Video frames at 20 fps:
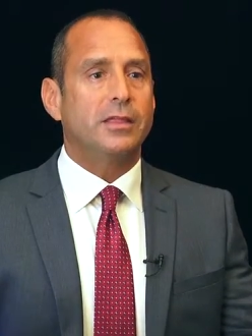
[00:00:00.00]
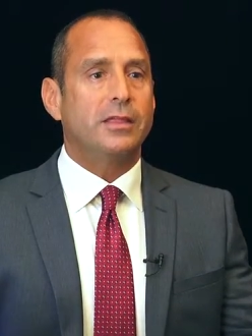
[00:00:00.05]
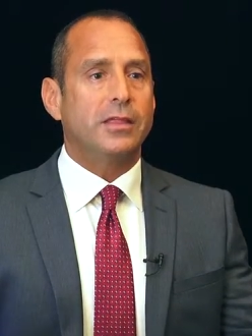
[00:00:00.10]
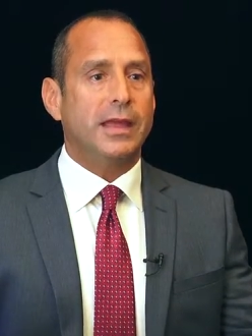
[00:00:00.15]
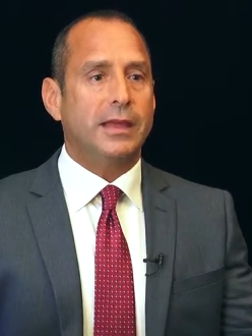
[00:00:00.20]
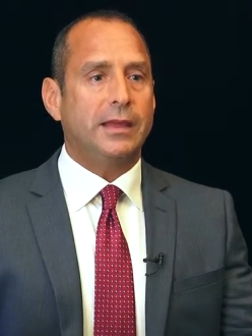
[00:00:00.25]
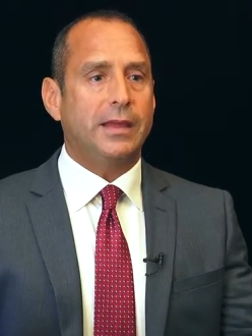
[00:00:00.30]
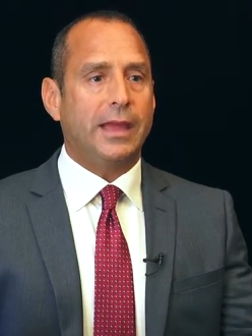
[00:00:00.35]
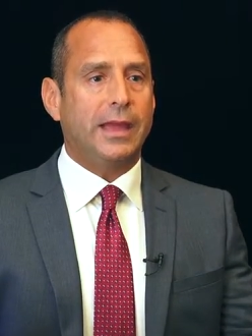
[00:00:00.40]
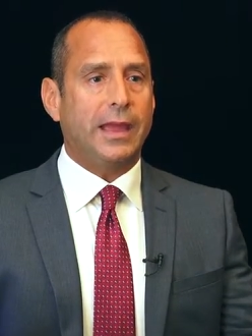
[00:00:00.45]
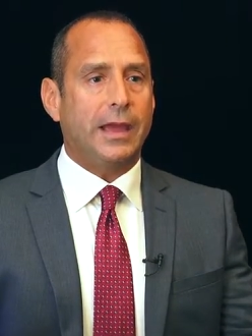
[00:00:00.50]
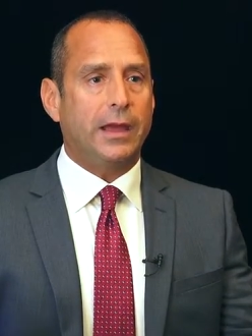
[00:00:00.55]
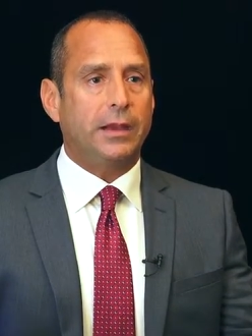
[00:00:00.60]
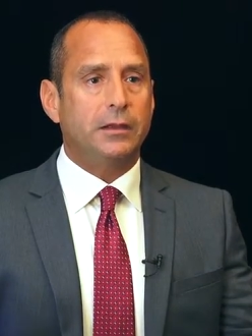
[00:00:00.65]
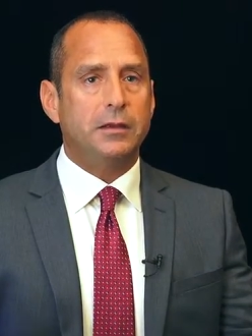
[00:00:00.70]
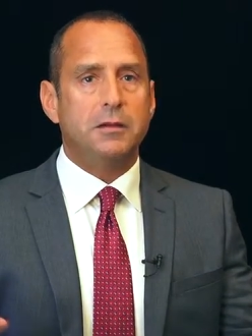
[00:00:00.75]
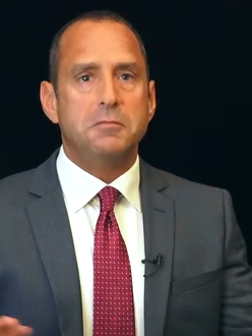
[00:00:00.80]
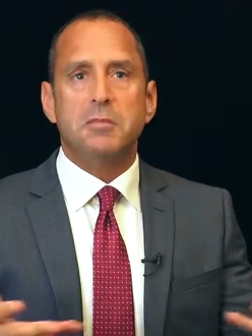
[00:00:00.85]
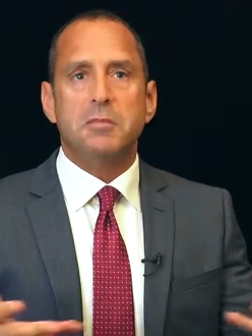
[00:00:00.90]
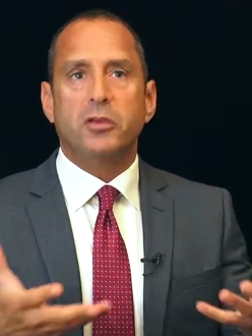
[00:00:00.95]
they
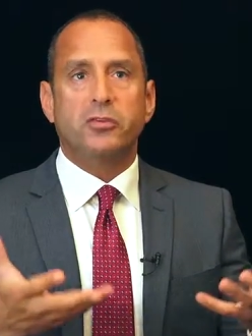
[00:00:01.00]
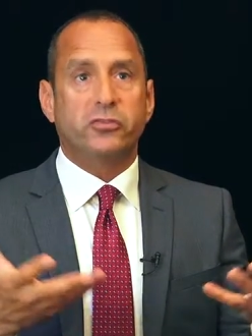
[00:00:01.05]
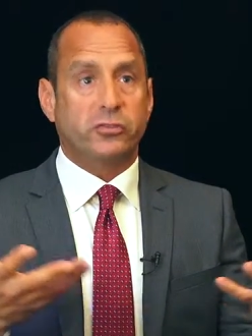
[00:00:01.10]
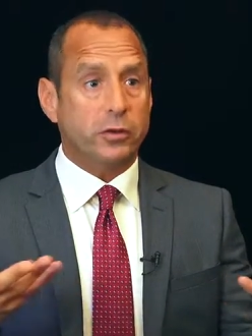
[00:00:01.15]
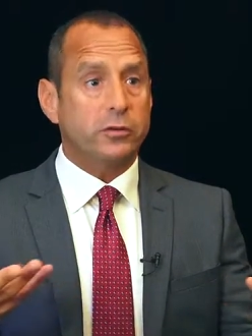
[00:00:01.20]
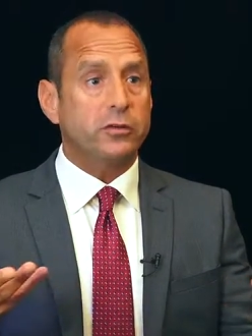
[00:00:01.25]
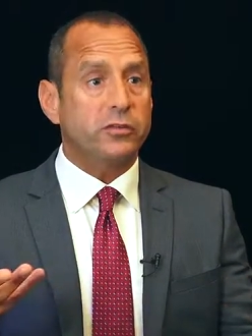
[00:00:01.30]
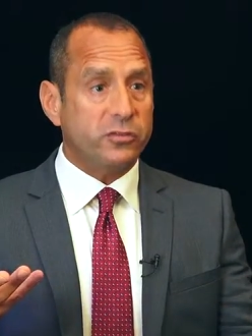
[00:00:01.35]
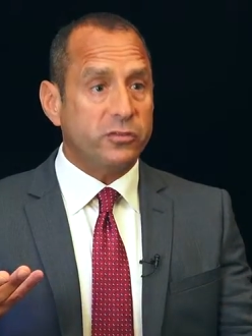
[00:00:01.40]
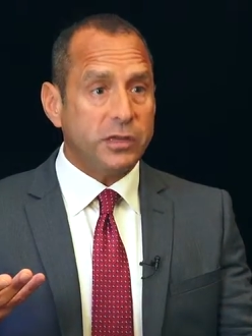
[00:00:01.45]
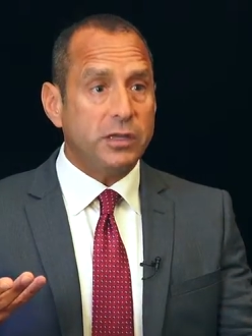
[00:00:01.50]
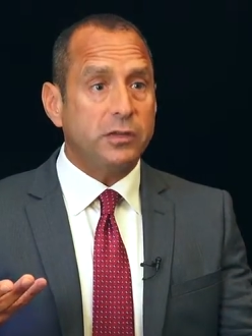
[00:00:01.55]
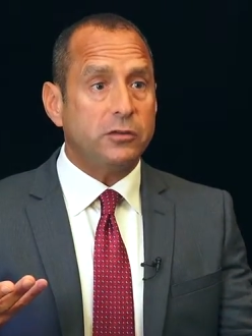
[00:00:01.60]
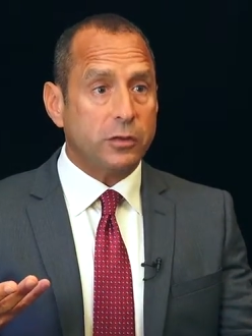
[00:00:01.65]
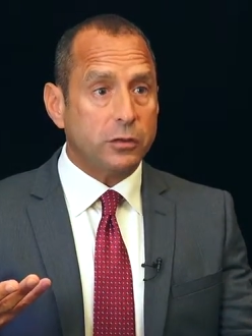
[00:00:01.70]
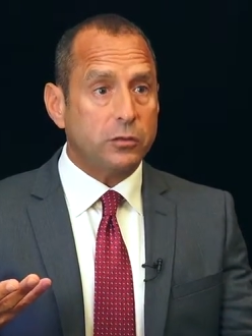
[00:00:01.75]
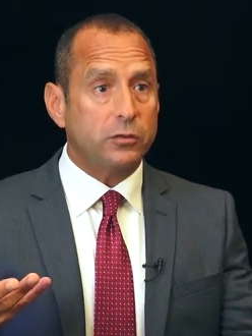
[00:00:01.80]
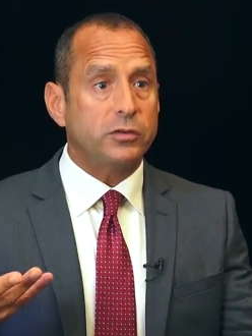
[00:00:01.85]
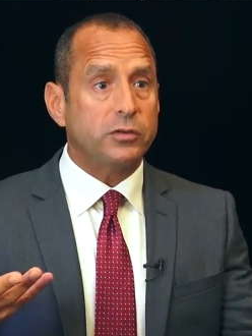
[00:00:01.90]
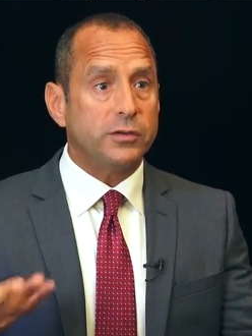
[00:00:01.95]
can start to see
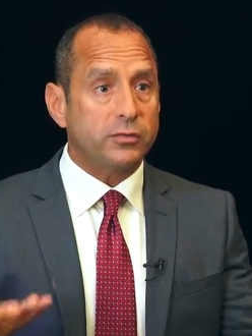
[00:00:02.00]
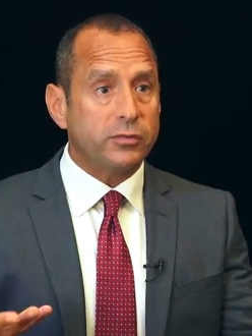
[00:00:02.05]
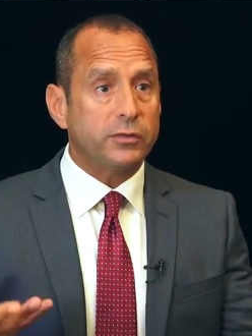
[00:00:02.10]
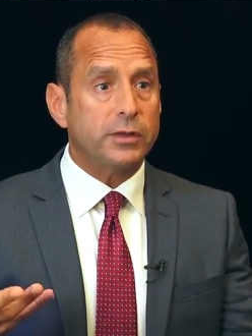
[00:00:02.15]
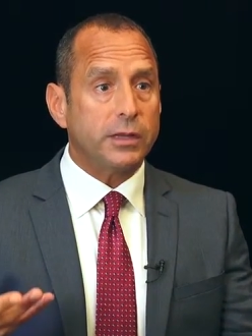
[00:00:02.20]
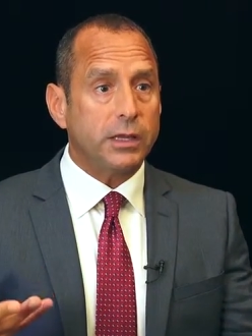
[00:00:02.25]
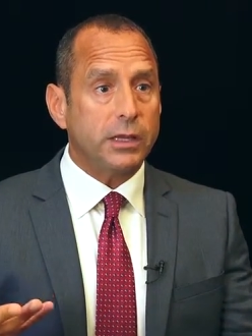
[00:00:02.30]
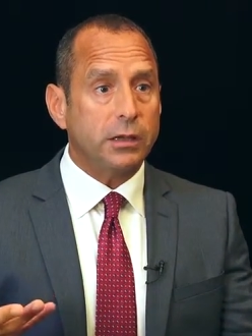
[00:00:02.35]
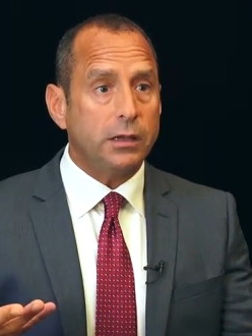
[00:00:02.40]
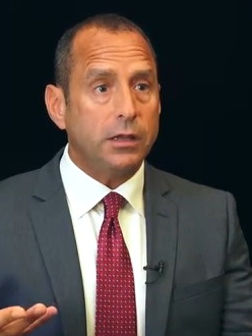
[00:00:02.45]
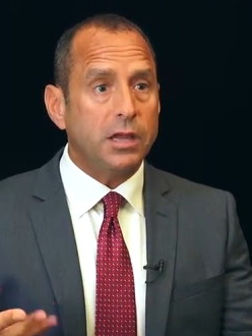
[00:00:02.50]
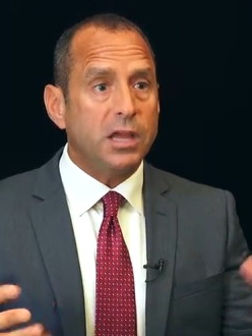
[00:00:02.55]
each other differently,